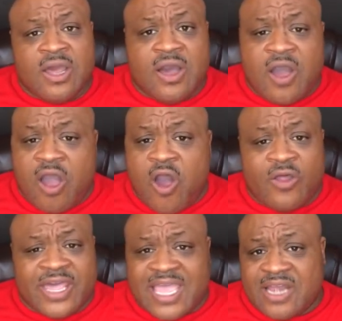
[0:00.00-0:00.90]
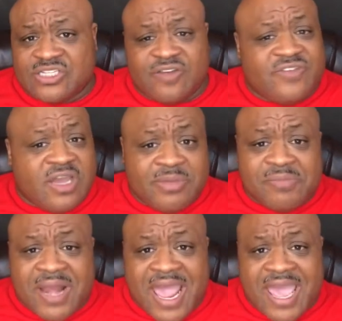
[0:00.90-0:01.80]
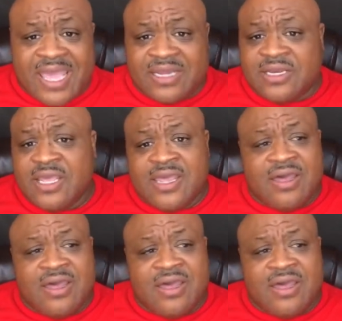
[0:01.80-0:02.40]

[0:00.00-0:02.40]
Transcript: all that kind of stuff, W-9,